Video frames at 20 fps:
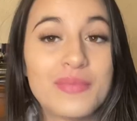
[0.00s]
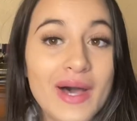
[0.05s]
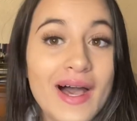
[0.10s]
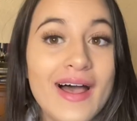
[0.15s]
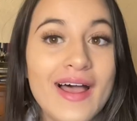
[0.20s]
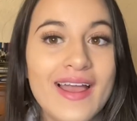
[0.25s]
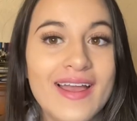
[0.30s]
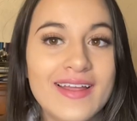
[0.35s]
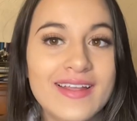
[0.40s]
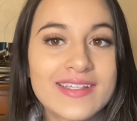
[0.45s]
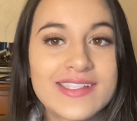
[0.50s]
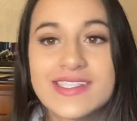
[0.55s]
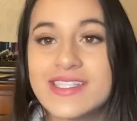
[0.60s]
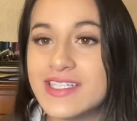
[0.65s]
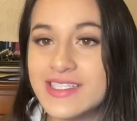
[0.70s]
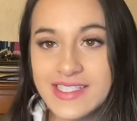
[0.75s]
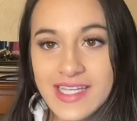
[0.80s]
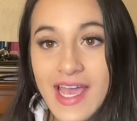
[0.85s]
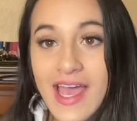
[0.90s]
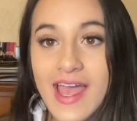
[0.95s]
But
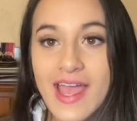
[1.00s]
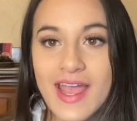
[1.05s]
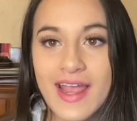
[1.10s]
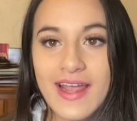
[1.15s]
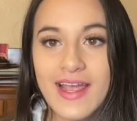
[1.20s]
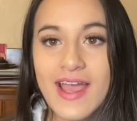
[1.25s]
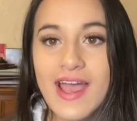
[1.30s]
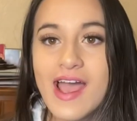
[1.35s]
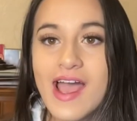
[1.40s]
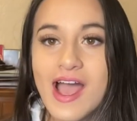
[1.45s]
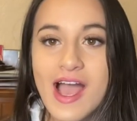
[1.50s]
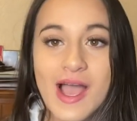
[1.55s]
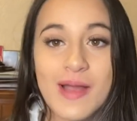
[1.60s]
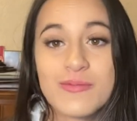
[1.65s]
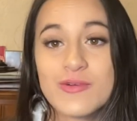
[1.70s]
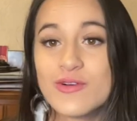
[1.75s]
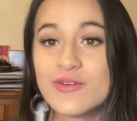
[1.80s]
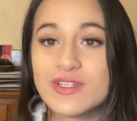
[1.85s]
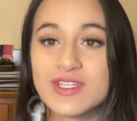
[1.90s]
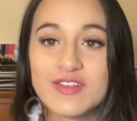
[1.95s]
today,
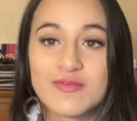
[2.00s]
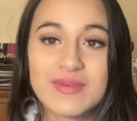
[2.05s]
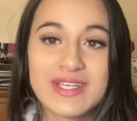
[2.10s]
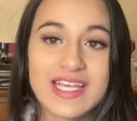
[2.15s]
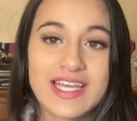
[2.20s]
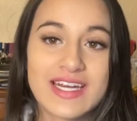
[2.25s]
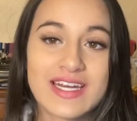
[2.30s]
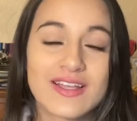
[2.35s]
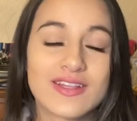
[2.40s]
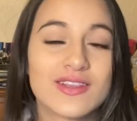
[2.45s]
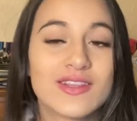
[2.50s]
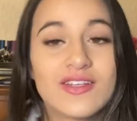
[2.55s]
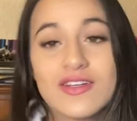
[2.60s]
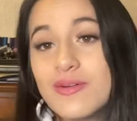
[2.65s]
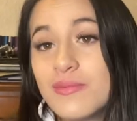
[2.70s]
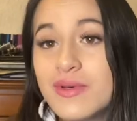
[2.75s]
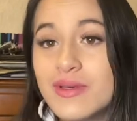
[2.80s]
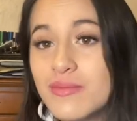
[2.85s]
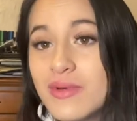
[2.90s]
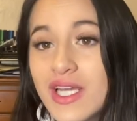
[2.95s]
I'm going to be getting a
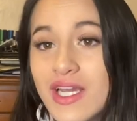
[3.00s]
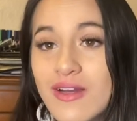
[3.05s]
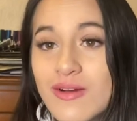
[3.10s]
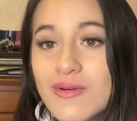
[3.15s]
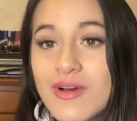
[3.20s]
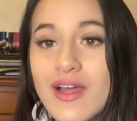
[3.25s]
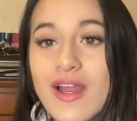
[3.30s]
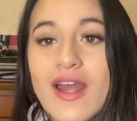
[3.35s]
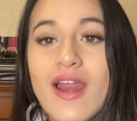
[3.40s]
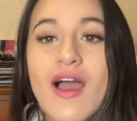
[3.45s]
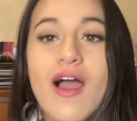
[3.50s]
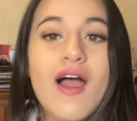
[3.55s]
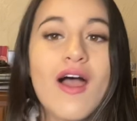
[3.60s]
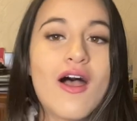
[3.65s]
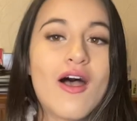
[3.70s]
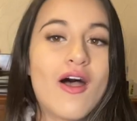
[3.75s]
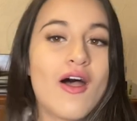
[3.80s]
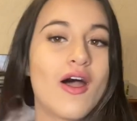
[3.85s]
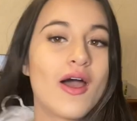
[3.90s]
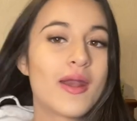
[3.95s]
little bit bigger one
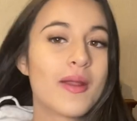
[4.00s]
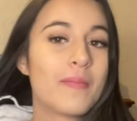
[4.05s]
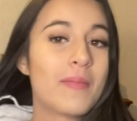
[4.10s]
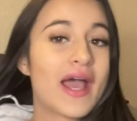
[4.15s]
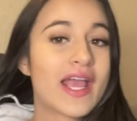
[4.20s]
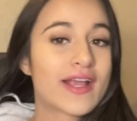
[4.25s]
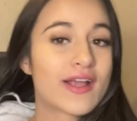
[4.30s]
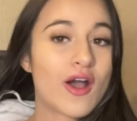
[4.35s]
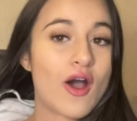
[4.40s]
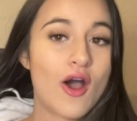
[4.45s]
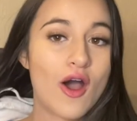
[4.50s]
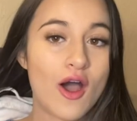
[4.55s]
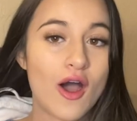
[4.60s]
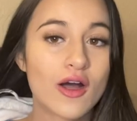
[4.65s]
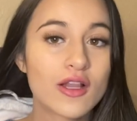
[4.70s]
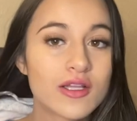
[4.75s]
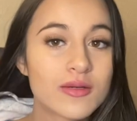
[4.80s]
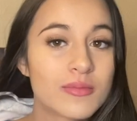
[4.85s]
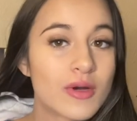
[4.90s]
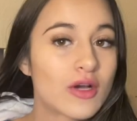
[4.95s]
on my
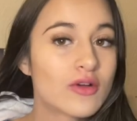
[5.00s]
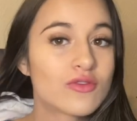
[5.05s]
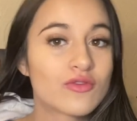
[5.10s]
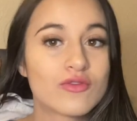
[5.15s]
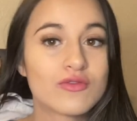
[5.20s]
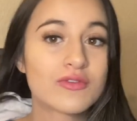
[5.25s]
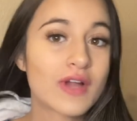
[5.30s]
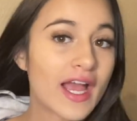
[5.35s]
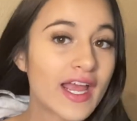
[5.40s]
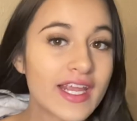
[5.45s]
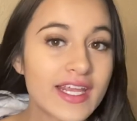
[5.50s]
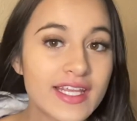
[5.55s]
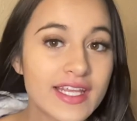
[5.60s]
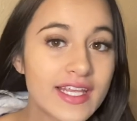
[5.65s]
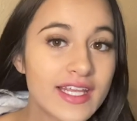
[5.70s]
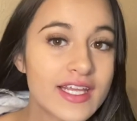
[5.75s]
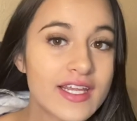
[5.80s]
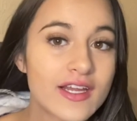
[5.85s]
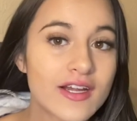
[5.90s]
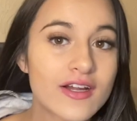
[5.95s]
collarbone right
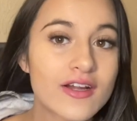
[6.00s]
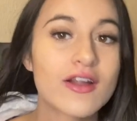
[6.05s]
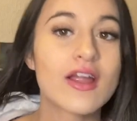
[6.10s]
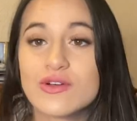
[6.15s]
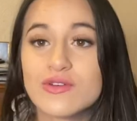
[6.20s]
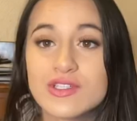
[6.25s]
here.